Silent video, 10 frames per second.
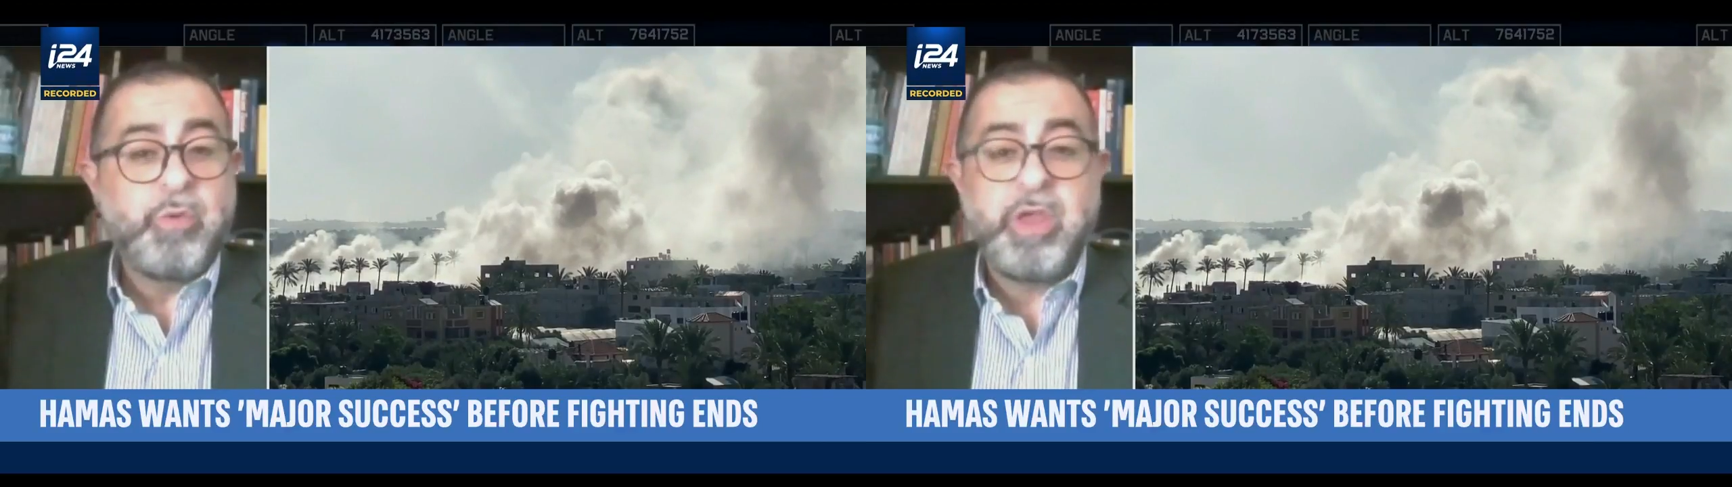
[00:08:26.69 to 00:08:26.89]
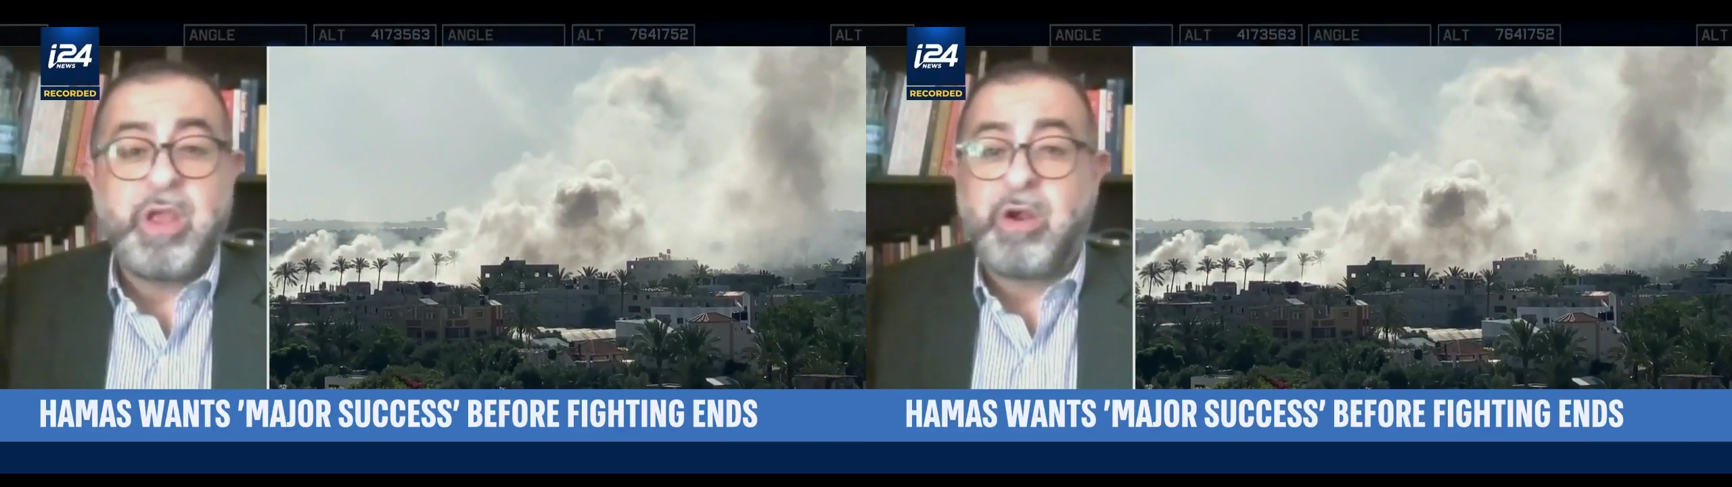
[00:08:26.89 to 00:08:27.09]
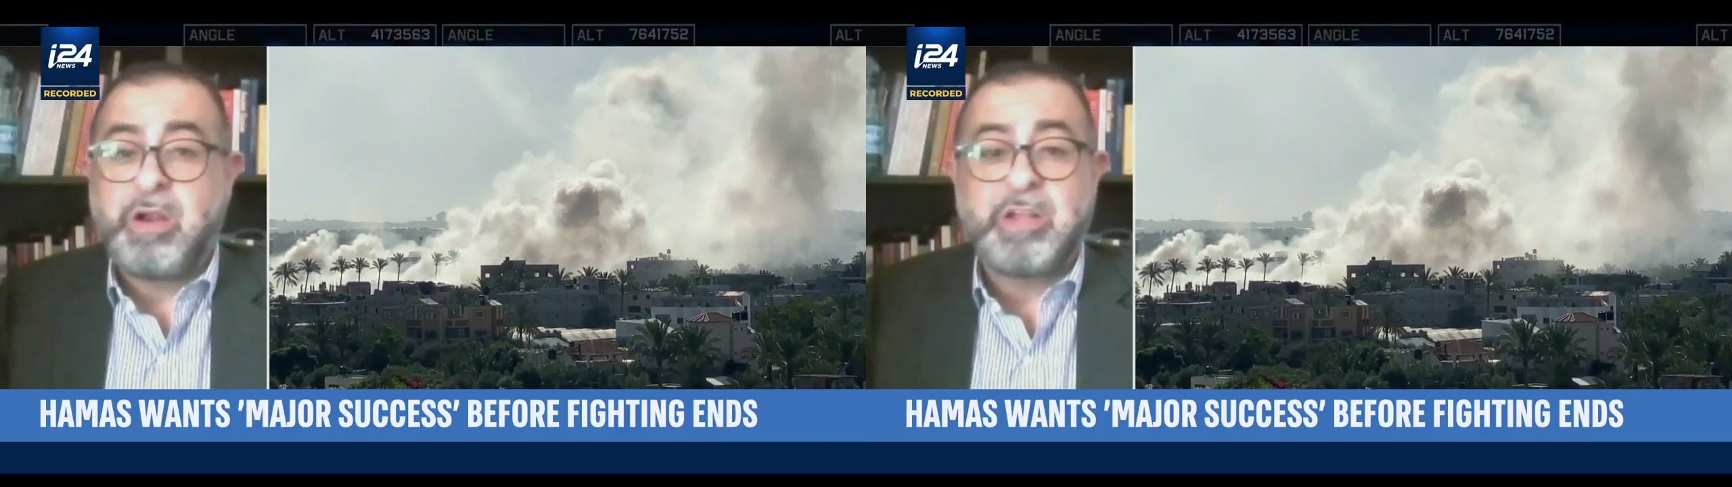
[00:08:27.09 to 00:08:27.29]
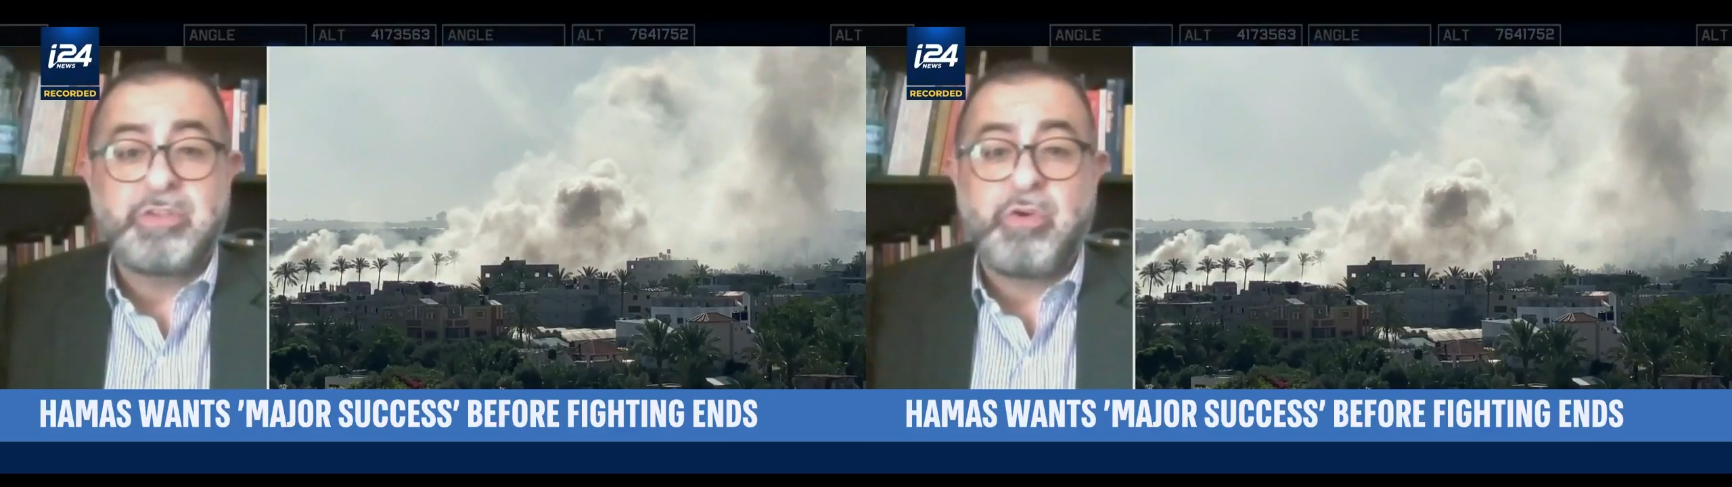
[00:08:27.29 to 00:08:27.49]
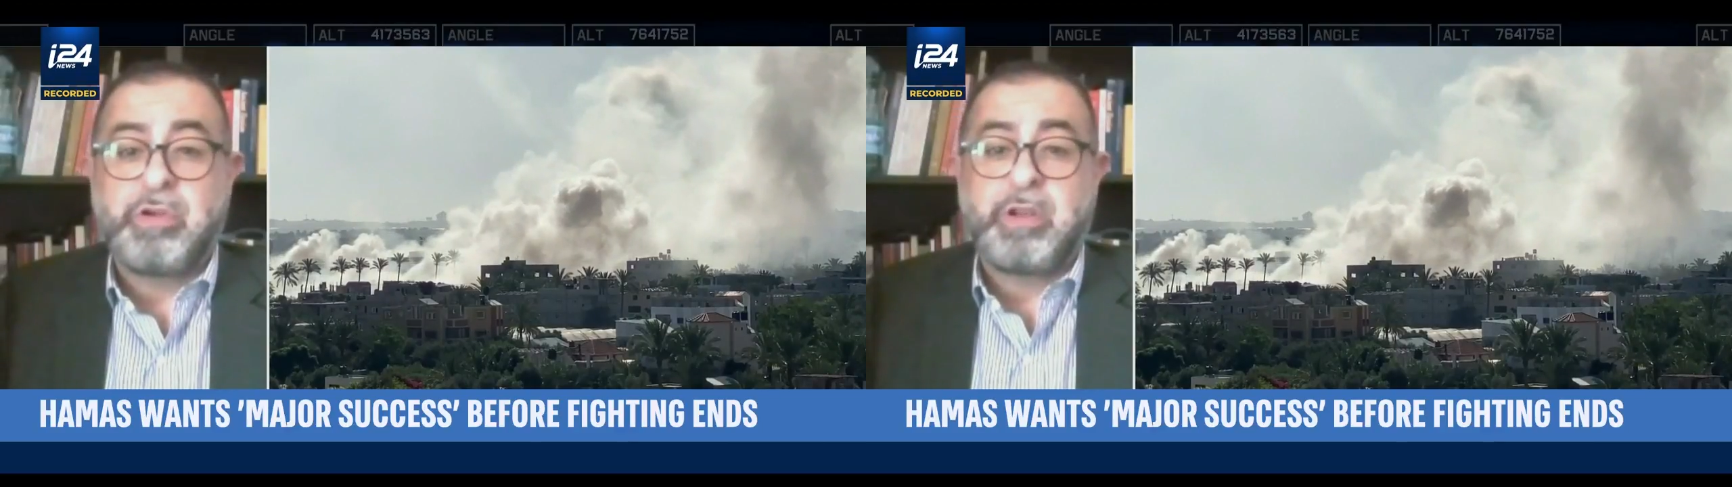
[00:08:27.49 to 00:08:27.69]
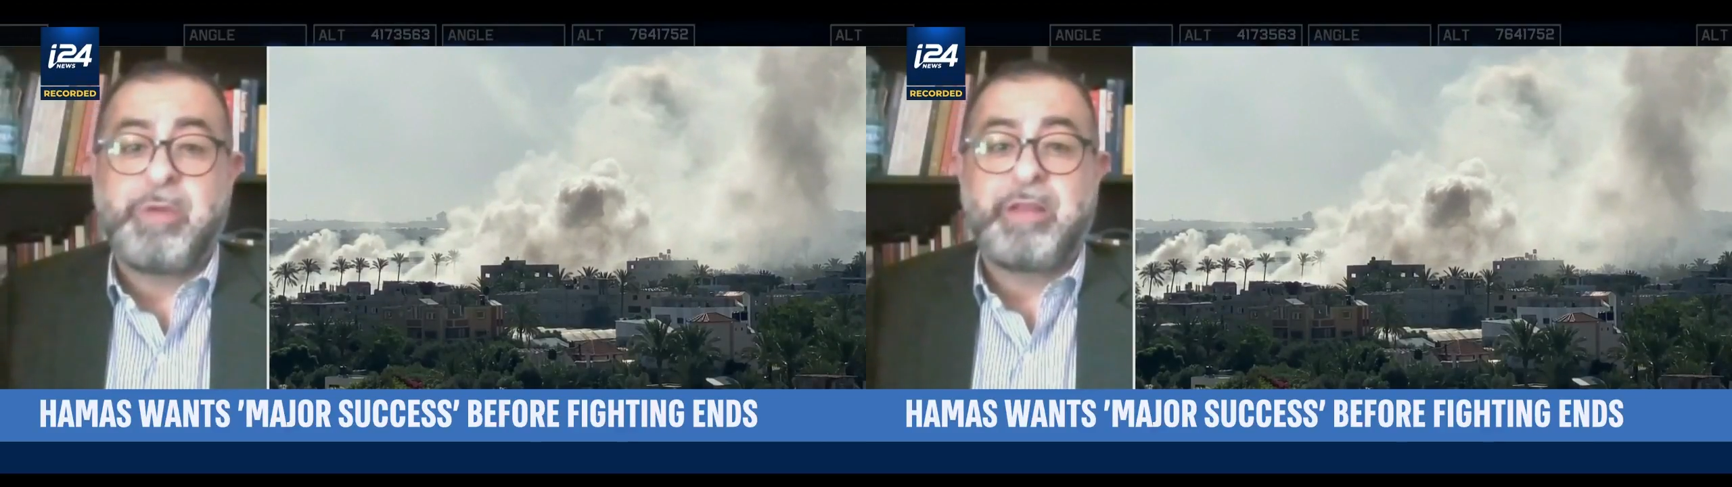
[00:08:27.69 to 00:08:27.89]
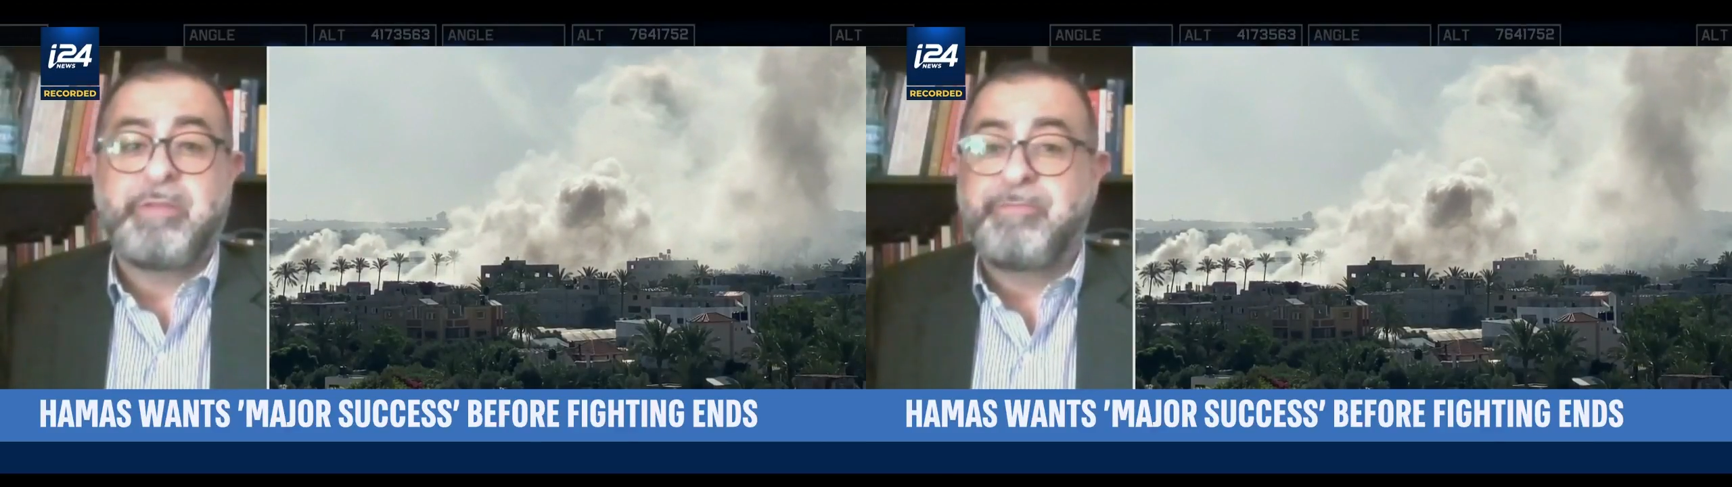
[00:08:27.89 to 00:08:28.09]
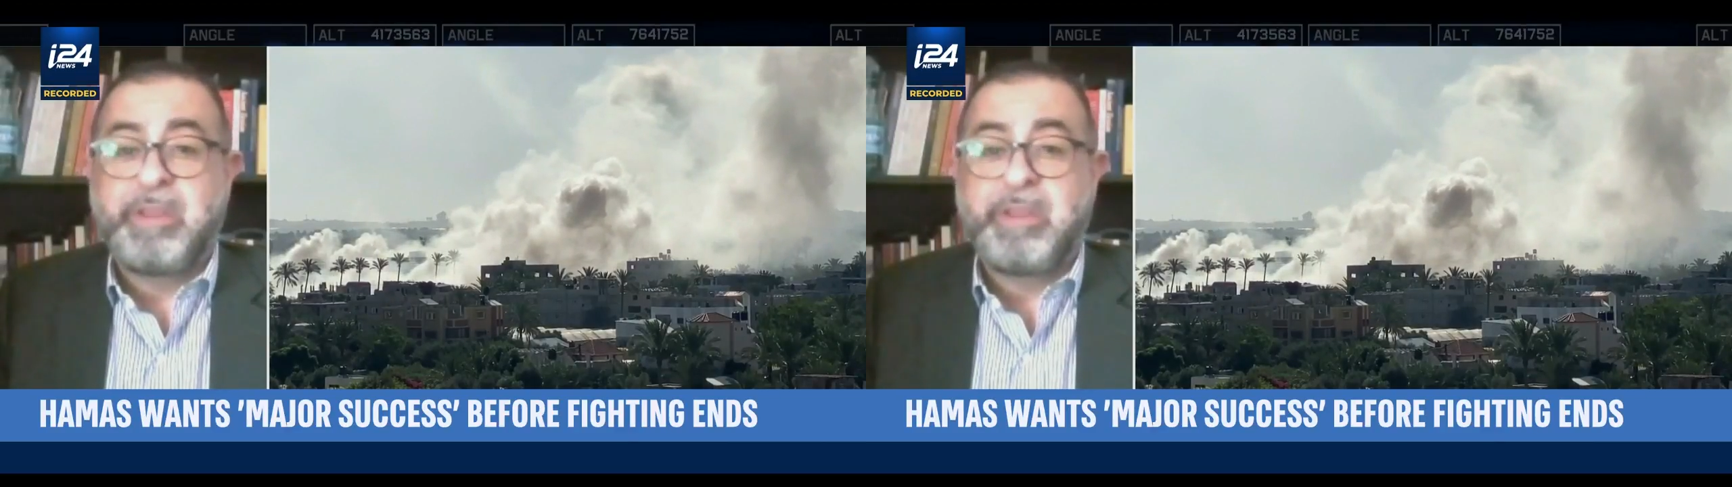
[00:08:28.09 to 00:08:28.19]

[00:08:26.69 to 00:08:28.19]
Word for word: We are not talking about a